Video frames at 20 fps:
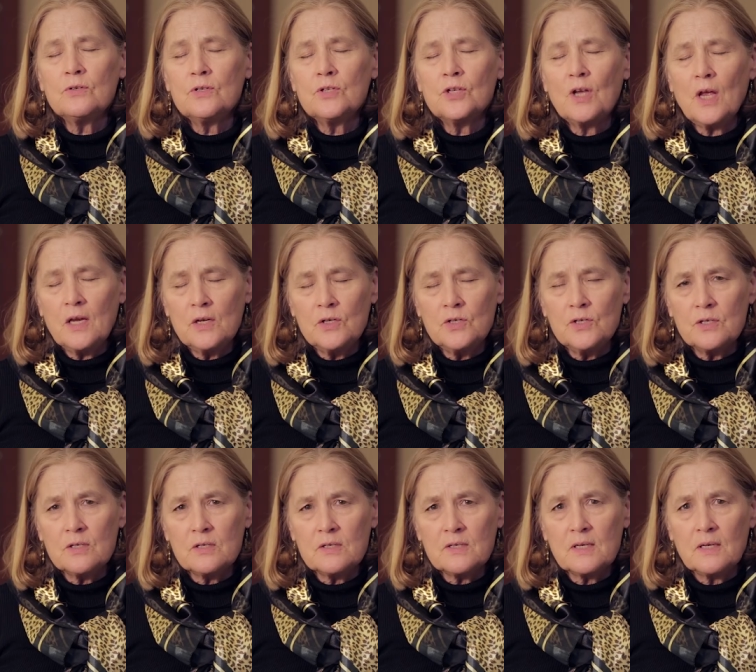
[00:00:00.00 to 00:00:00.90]

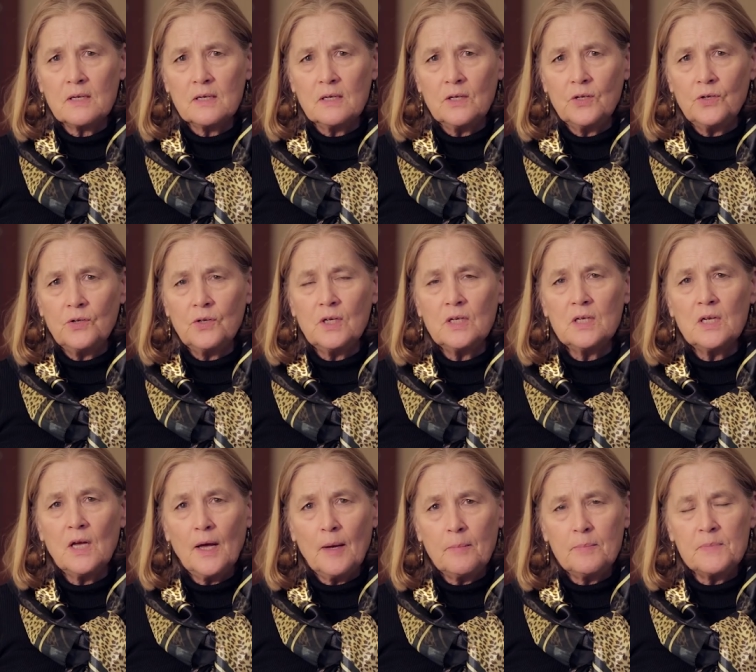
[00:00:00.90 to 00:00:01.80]
changes, you need
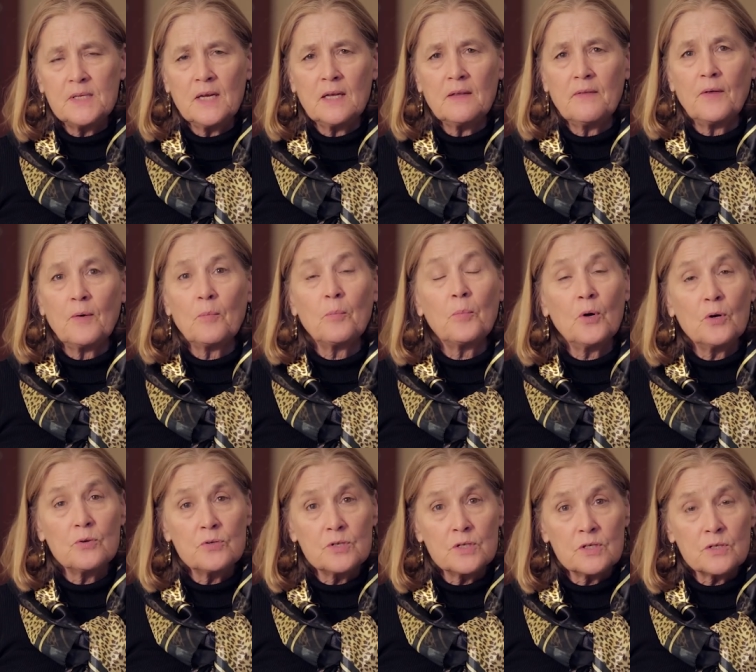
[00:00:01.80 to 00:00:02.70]
to update the
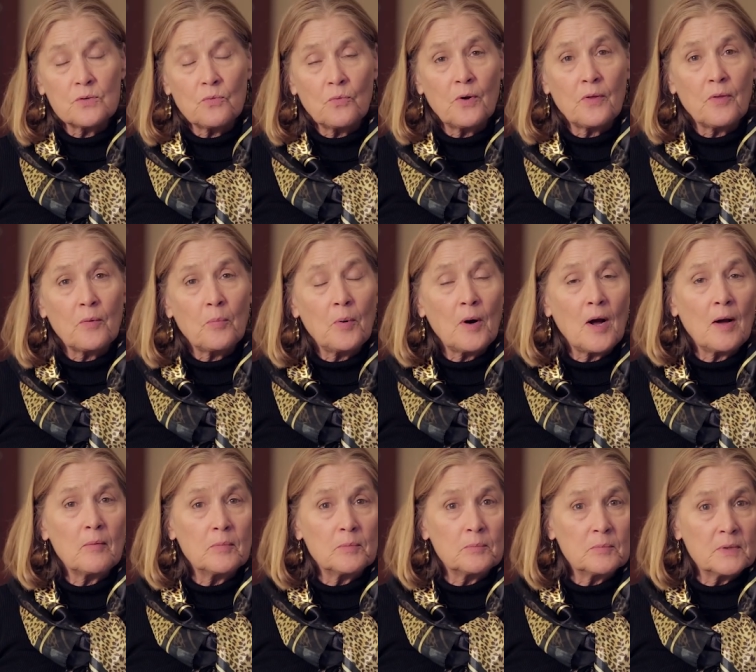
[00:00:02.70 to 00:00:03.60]
approaches or the
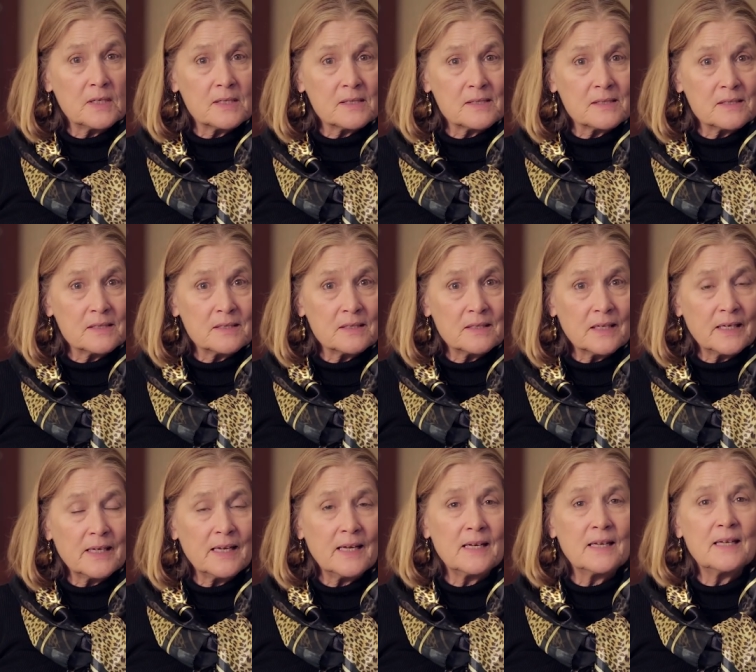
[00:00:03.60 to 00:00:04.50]
problem list.
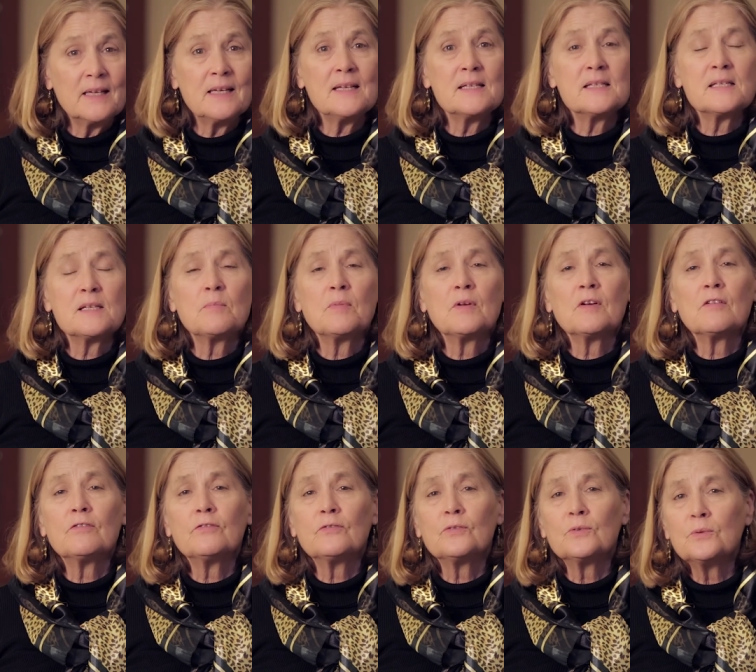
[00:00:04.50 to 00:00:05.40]
Again, it needs to be a
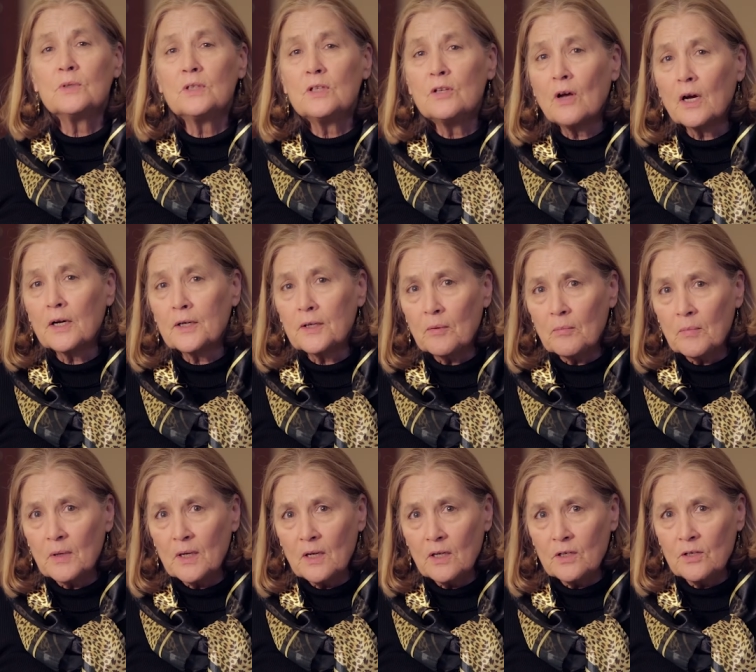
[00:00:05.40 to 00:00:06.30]
fluid
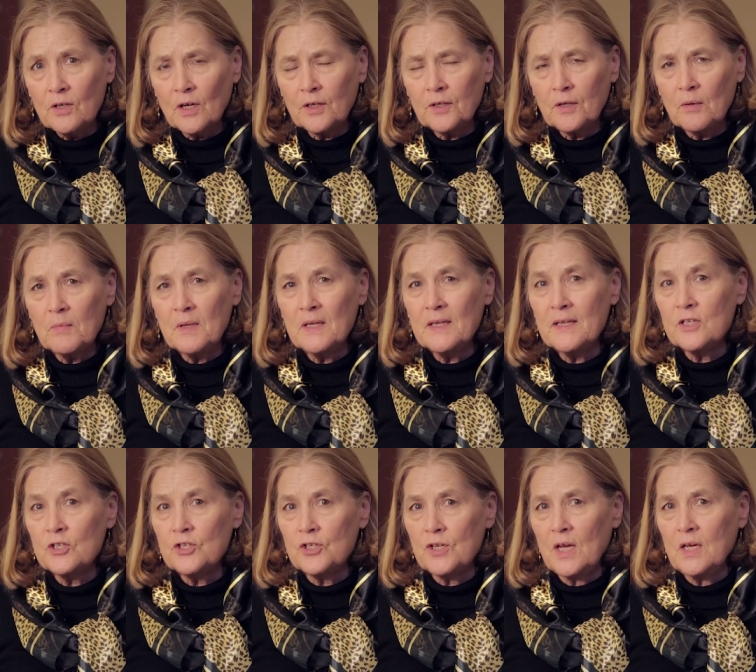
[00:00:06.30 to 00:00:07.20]
document, a document
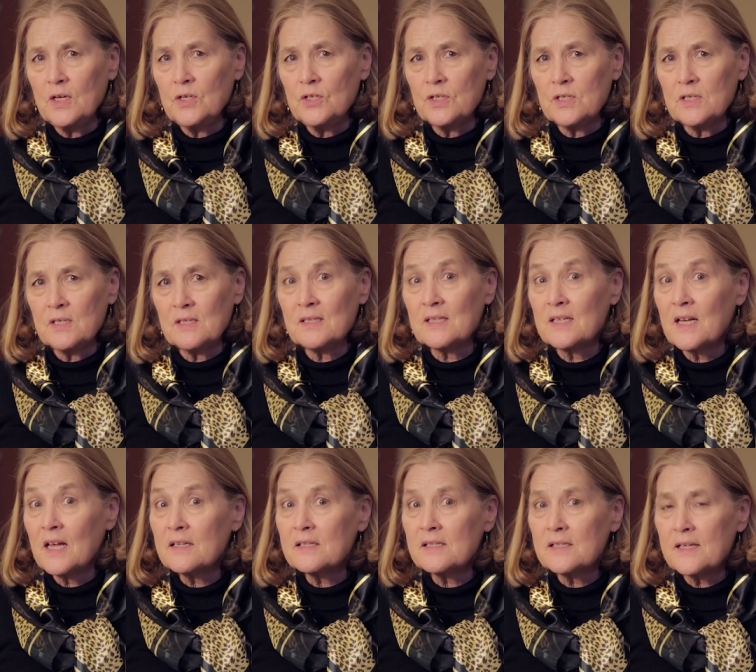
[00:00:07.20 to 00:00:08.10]
that changes. It's
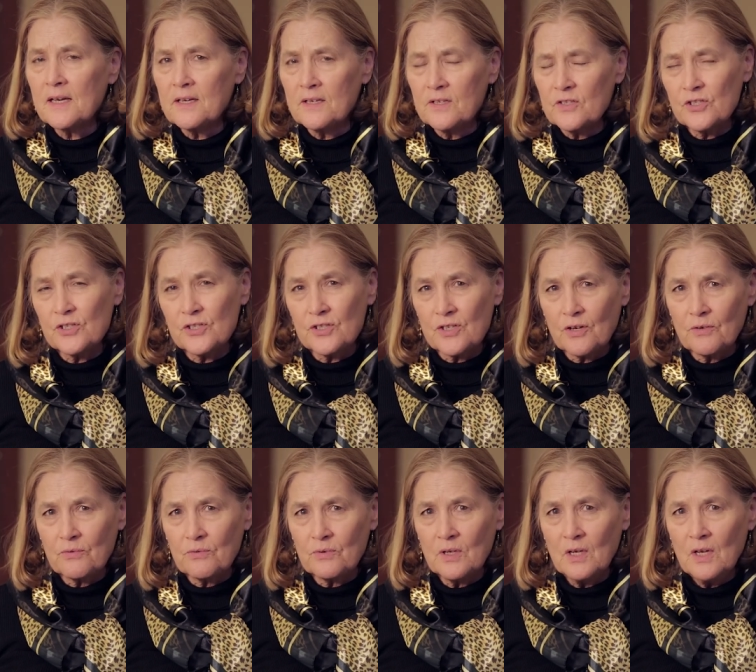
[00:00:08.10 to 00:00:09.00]
not set in
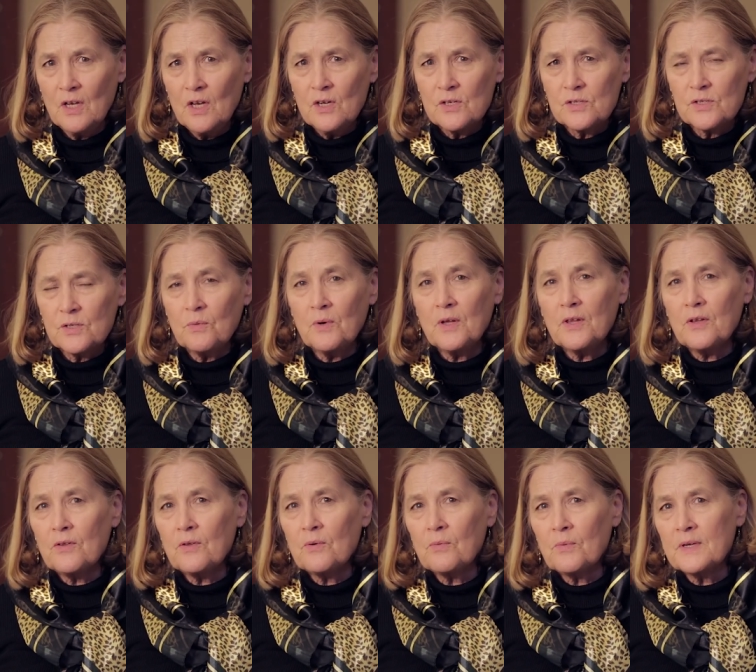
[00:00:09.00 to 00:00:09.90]
stone. So
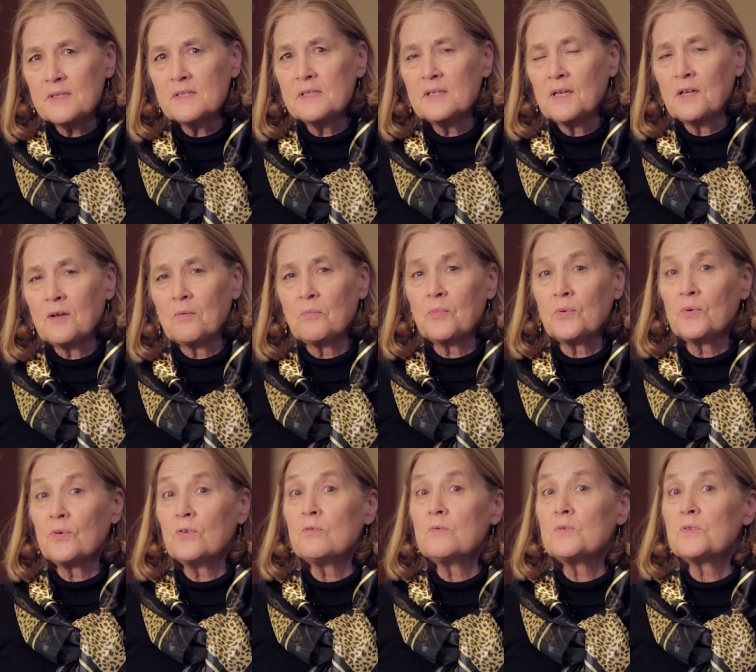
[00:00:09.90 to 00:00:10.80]
whether the resident
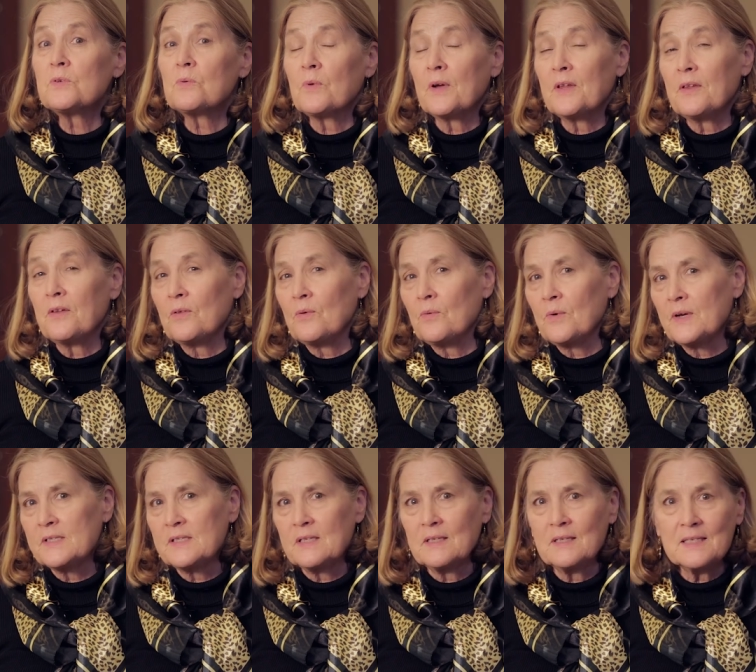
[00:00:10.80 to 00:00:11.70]
improves or whether the
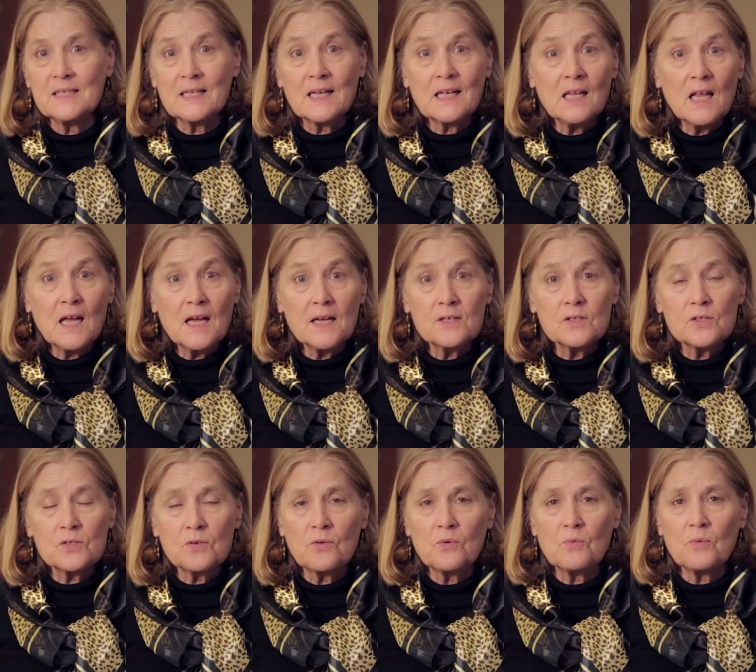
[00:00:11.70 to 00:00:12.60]
resident
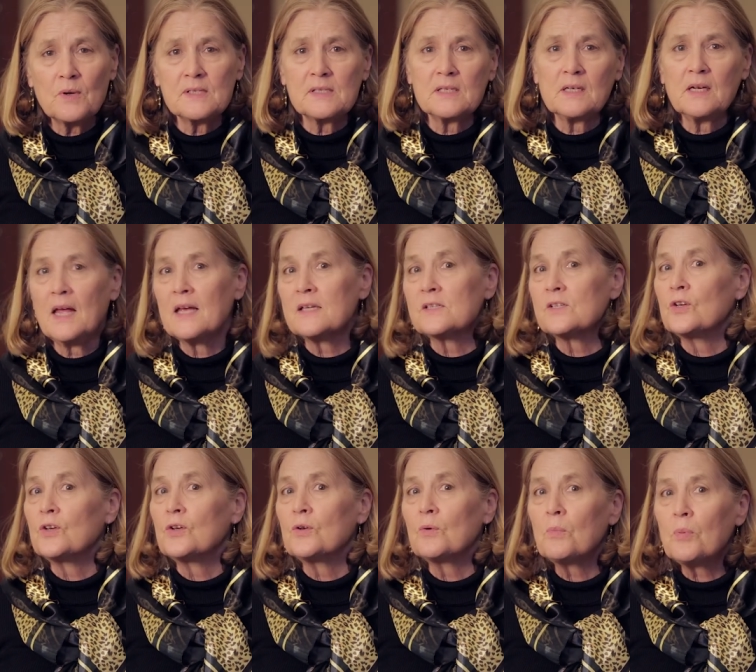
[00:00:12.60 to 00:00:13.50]
declines or the resident has a
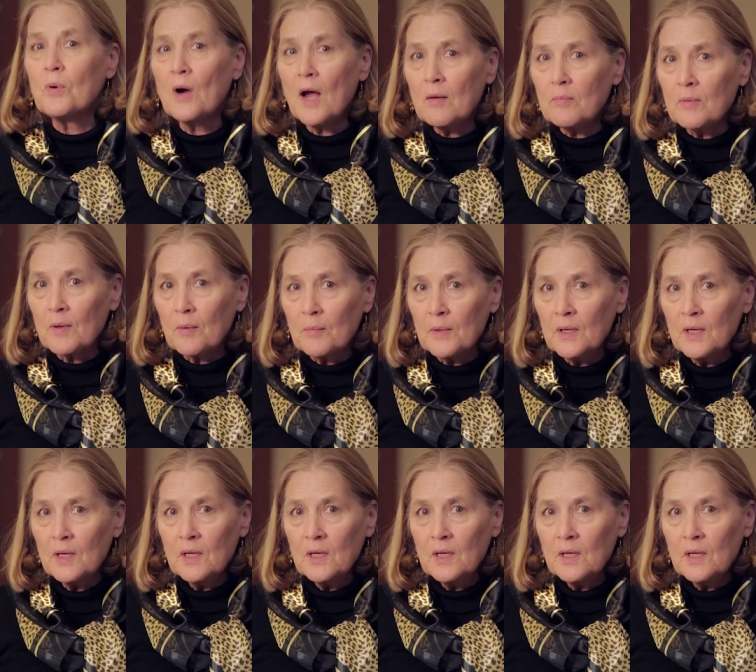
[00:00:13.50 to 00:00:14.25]
new problem,